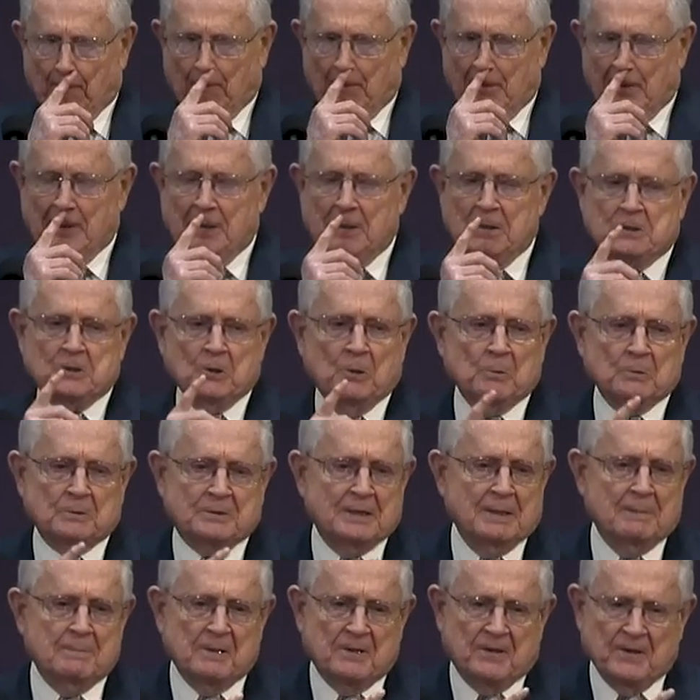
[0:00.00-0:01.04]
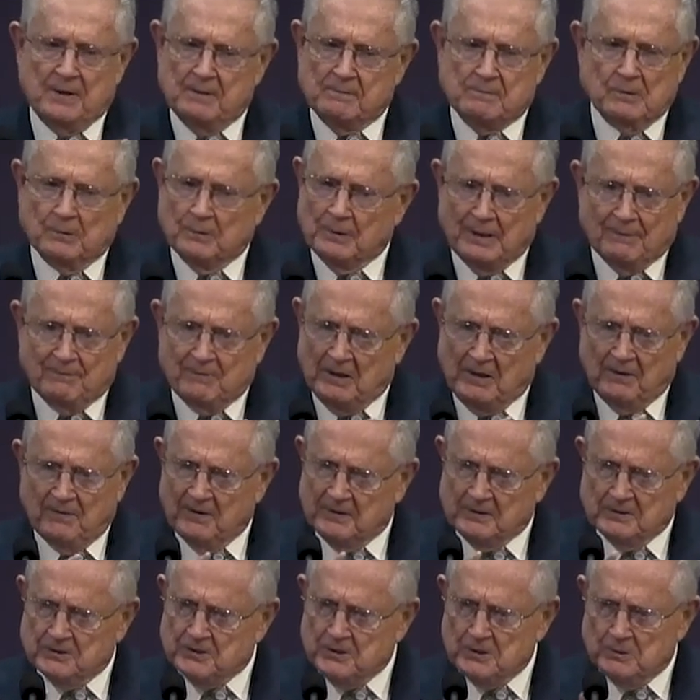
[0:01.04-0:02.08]
And he told Timothy, don't have
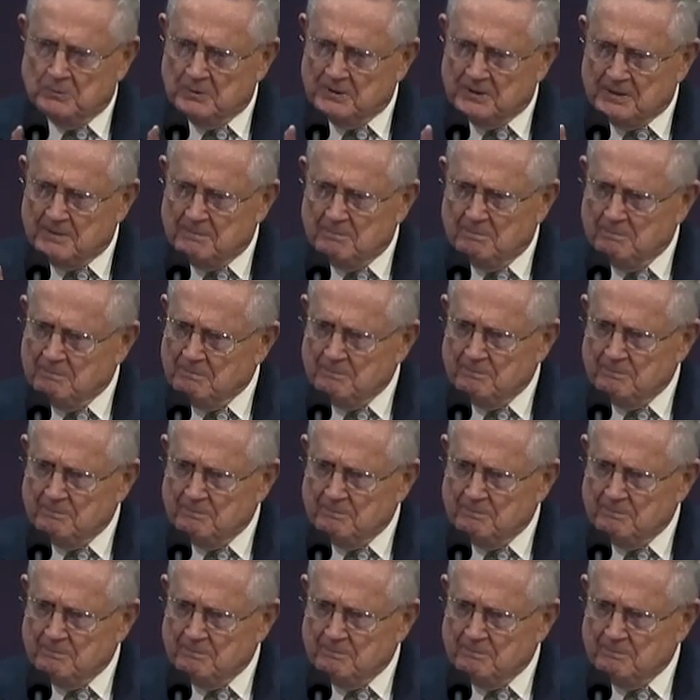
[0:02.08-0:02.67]
anything to do with him.